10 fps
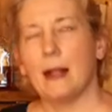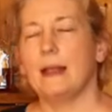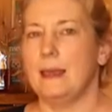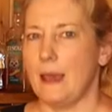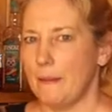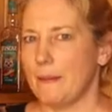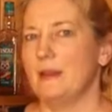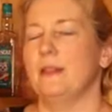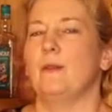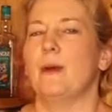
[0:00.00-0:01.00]
Yep,
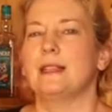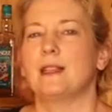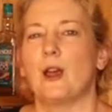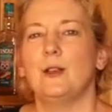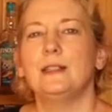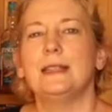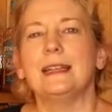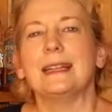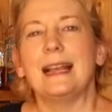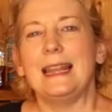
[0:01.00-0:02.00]
the west coast
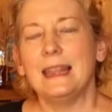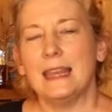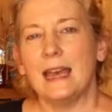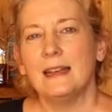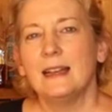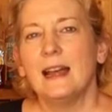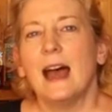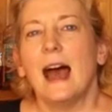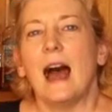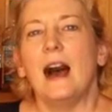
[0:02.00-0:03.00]
in Galicia,
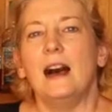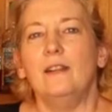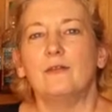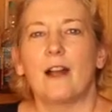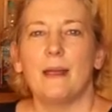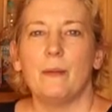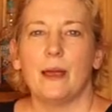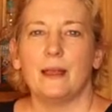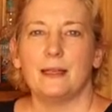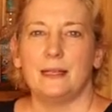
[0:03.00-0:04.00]
right
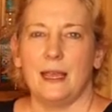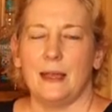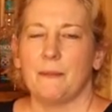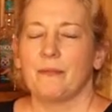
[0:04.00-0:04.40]
by the sea.